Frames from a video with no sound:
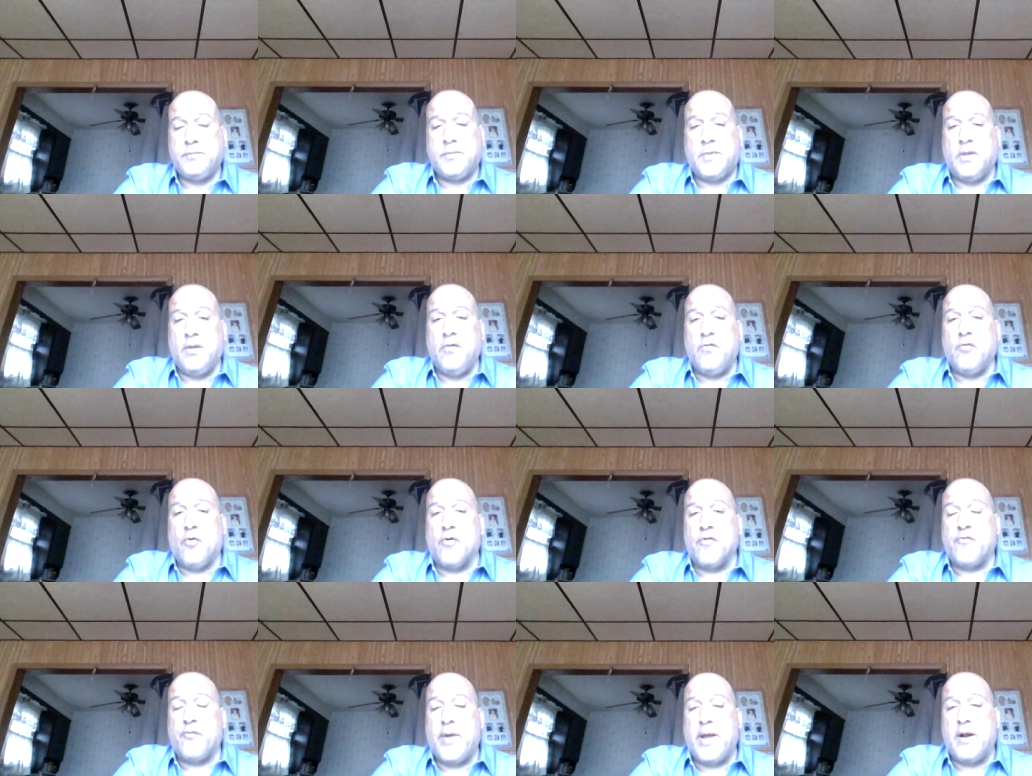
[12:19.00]
This
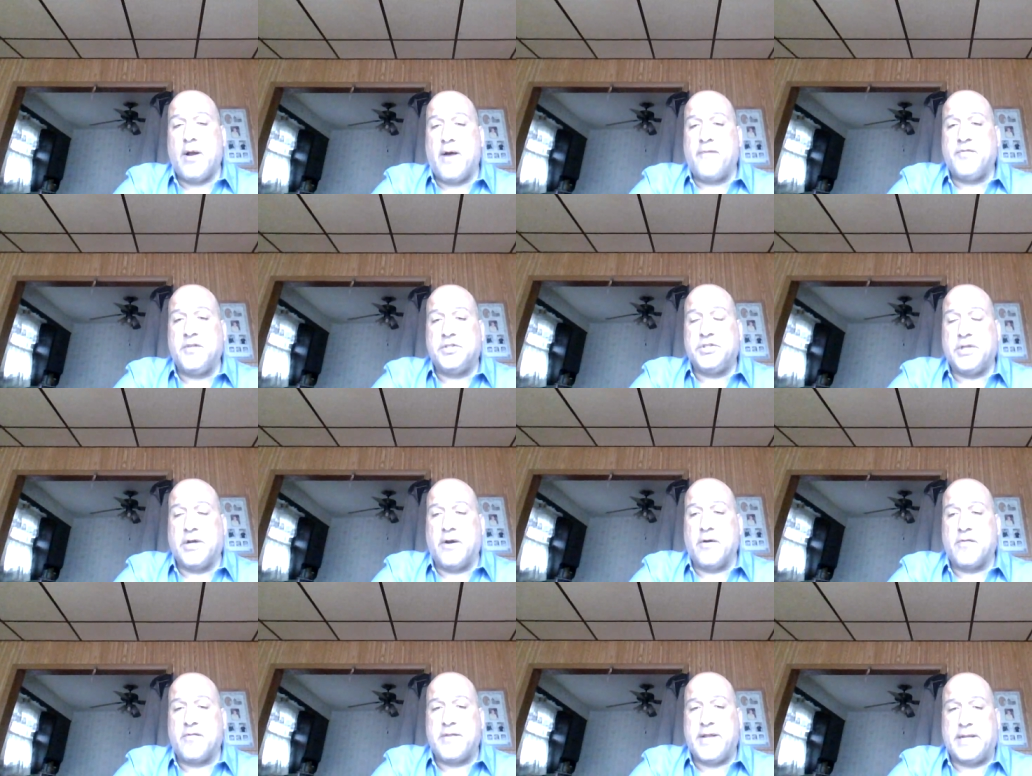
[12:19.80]
horse ran off the
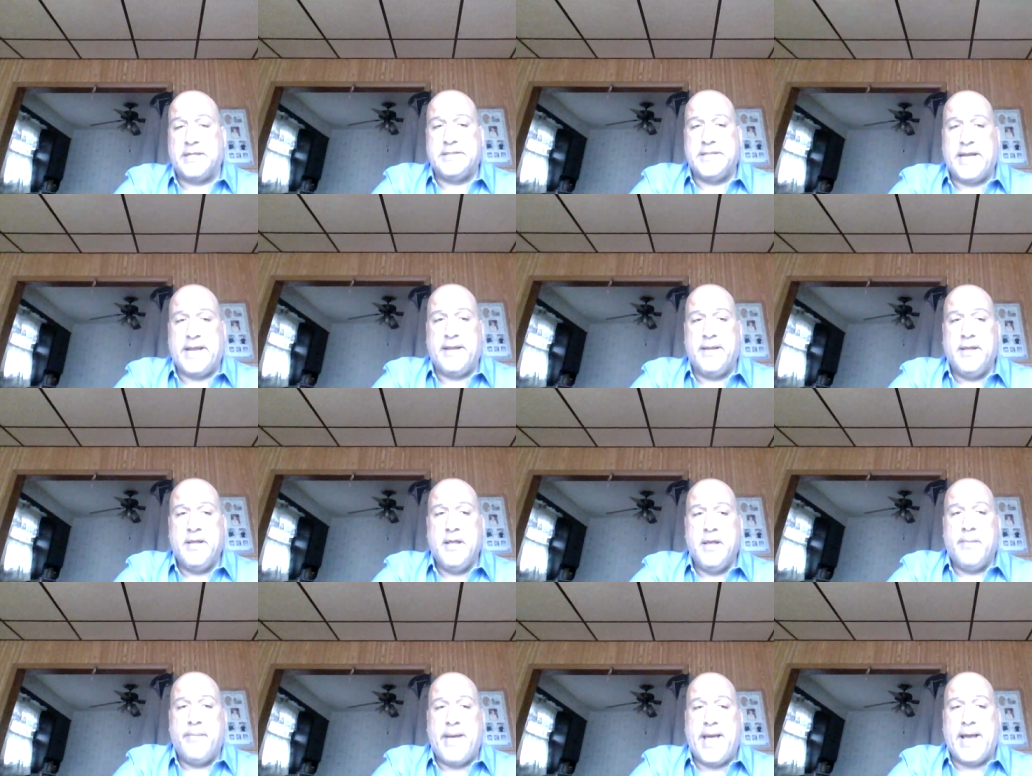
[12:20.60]
charts that day
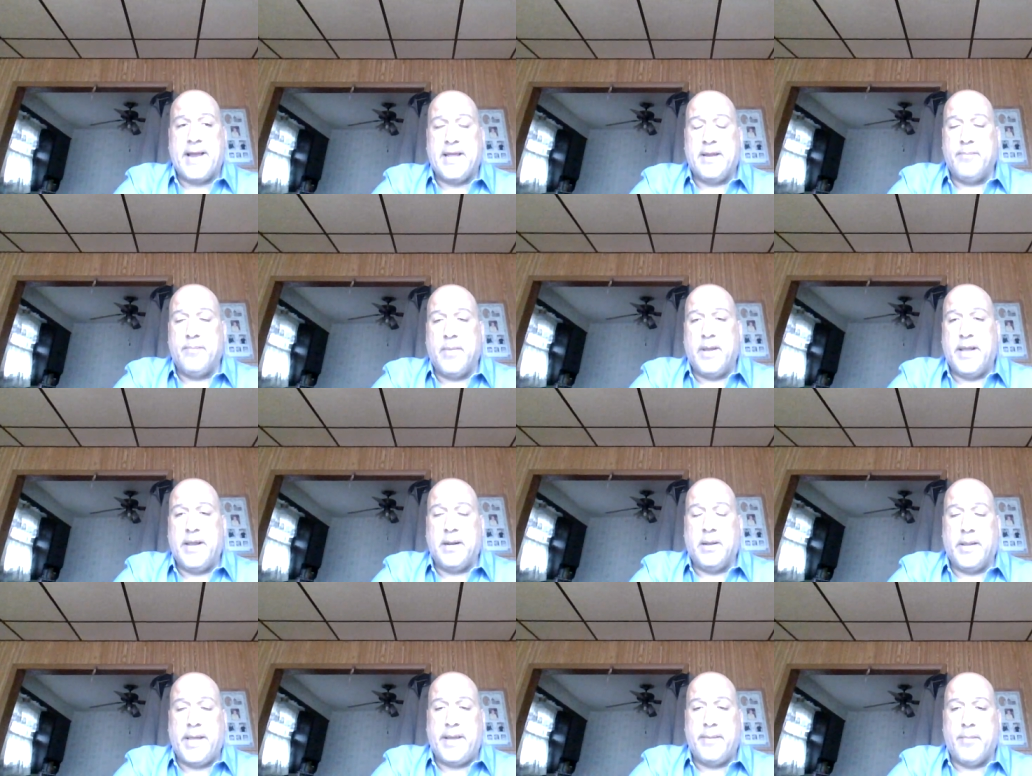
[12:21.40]
back
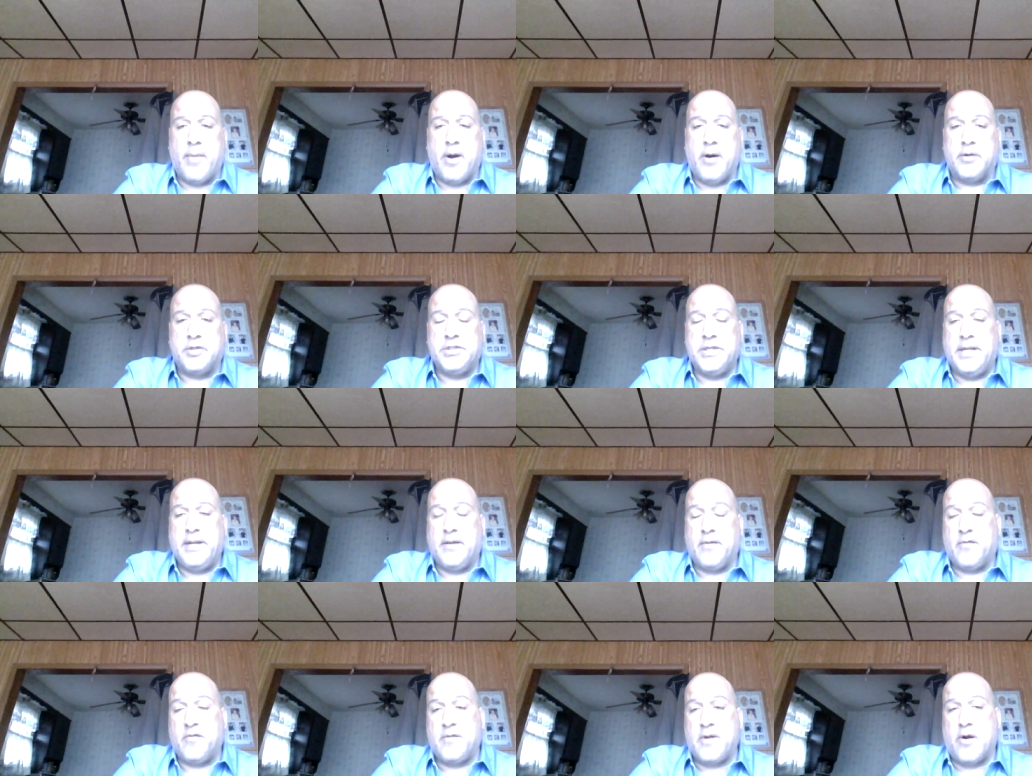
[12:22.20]
in late March in
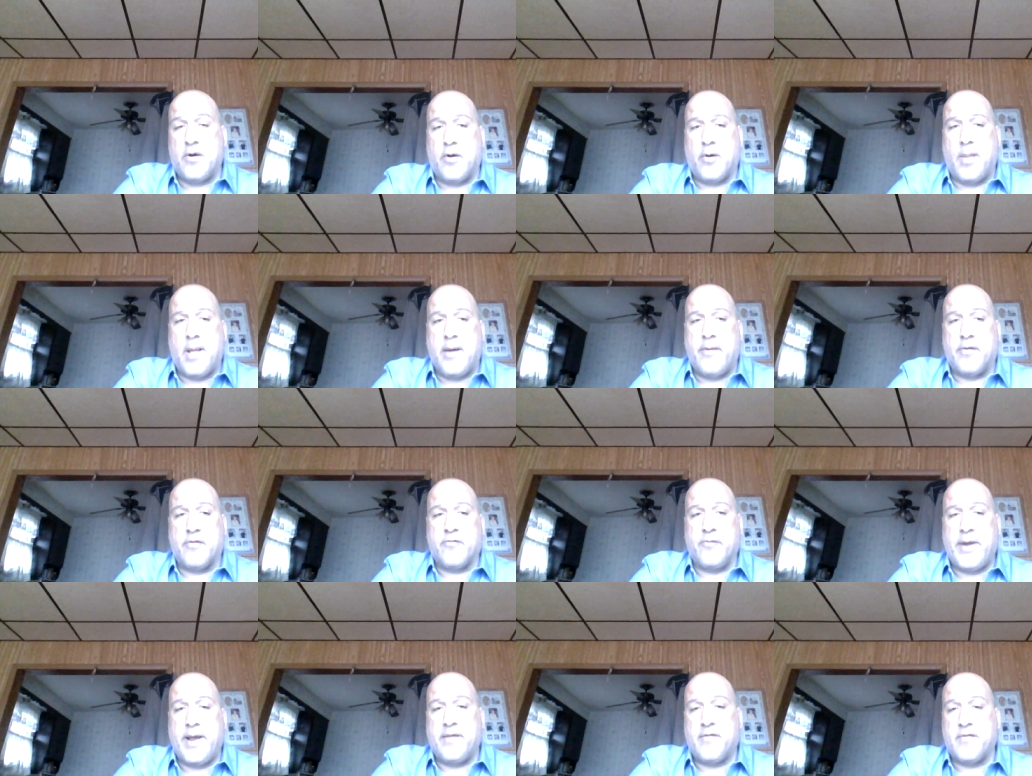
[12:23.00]
a starter
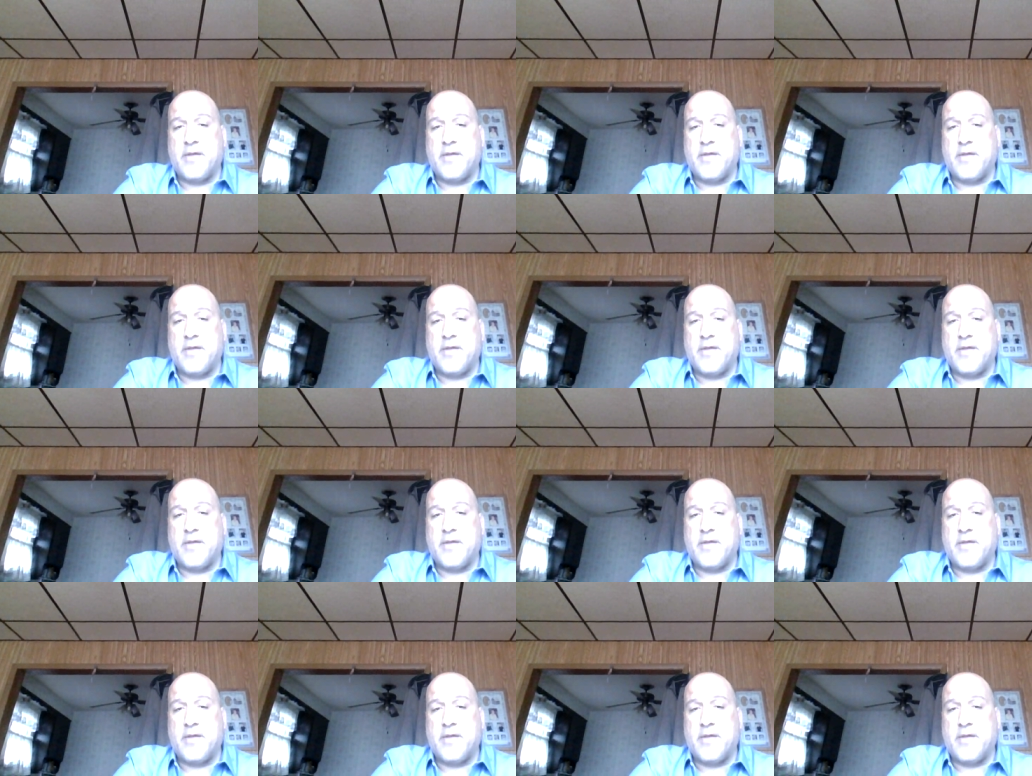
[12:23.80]
allowance race.